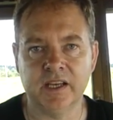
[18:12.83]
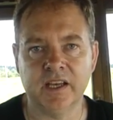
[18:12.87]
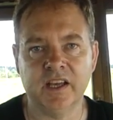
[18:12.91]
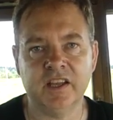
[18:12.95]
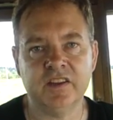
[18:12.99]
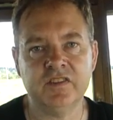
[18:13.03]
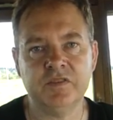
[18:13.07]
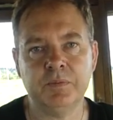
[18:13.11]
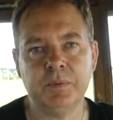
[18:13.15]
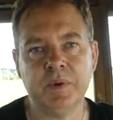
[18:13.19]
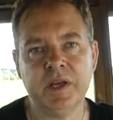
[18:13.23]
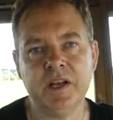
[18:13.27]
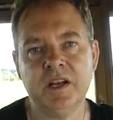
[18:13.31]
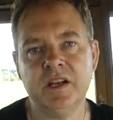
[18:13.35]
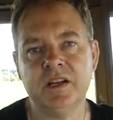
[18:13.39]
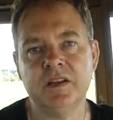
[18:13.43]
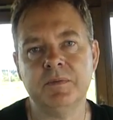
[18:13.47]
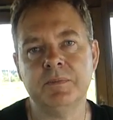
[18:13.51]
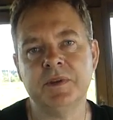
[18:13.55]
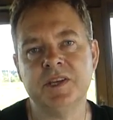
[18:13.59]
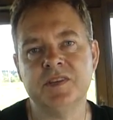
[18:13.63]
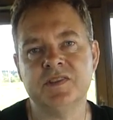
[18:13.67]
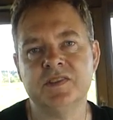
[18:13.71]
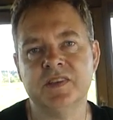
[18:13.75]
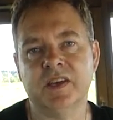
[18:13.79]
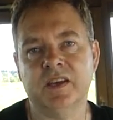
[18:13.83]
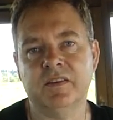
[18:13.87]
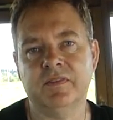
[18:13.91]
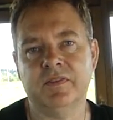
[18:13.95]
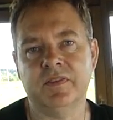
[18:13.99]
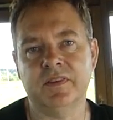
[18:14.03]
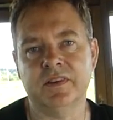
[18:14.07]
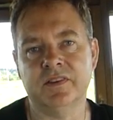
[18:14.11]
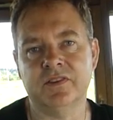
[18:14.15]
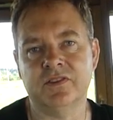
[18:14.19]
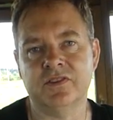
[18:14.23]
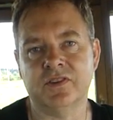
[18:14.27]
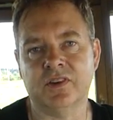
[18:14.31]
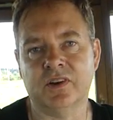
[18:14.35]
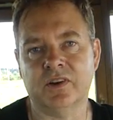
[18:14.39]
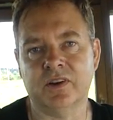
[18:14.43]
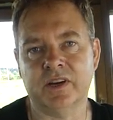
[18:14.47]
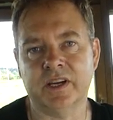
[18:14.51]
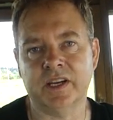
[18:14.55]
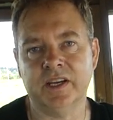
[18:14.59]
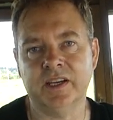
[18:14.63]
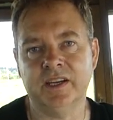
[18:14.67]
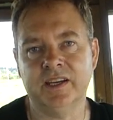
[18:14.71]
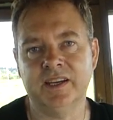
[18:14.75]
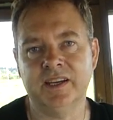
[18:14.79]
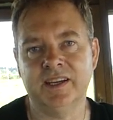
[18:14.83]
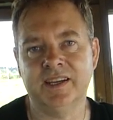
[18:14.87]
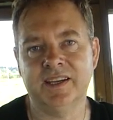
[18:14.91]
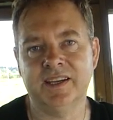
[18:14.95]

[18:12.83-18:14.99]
It's better to be safe than sorry.